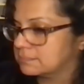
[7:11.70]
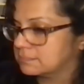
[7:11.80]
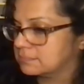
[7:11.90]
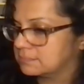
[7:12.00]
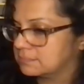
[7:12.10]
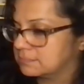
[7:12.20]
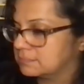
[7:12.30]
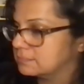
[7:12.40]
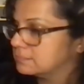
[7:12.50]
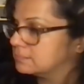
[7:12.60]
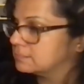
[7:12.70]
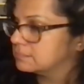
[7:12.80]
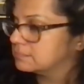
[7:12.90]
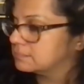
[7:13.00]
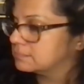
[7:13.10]

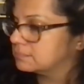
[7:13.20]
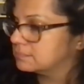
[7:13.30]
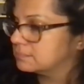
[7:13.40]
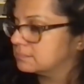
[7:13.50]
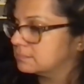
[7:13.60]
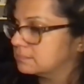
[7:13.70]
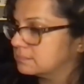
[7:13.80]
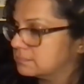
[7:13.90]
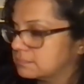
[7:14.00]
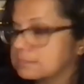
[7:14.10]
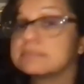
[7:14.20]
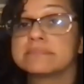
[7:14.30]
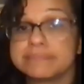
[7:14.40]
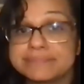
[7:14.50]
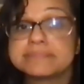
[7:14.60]

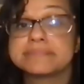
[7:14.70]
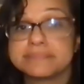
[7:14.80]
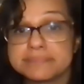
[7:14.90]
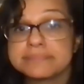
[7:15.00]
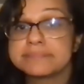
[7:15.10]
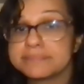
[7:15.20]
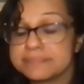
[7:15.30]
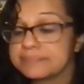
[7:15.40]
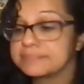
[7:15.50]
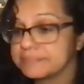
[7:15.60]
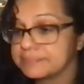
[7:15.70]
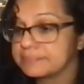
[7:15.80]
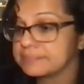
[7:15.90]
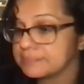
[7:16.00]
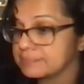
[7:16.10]

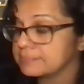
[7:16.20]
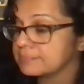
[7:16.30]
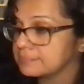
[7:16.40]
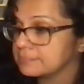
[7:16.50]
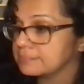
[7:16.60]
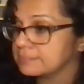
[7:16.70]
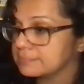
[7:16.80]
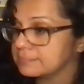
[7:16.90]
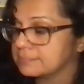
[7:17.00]
The person shown says nothing.